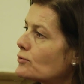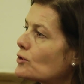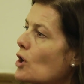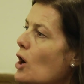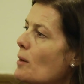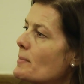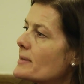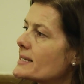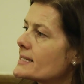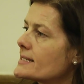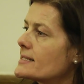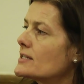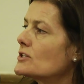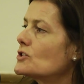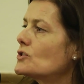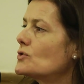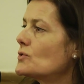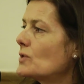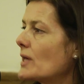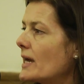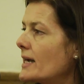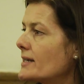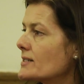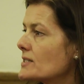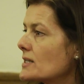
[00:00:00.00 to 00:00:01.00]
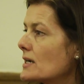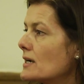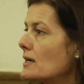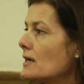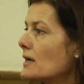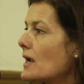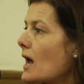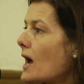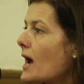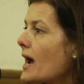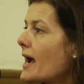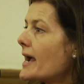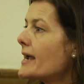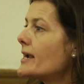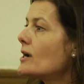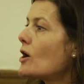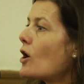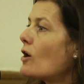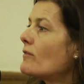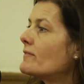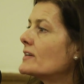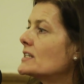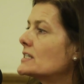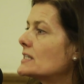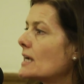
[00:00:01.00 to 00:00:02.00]
promise in 2009
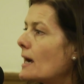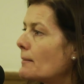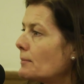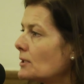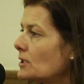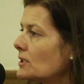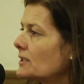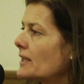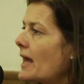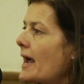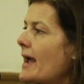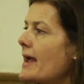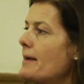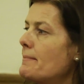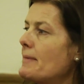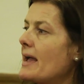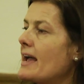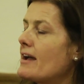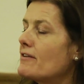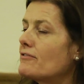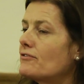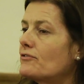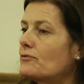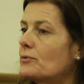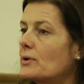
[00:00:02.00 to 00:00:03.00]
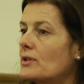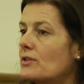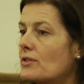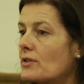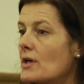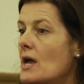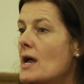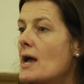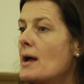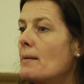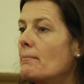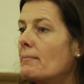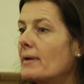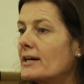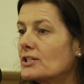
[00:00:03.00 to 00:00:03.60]
of a doubled IMF with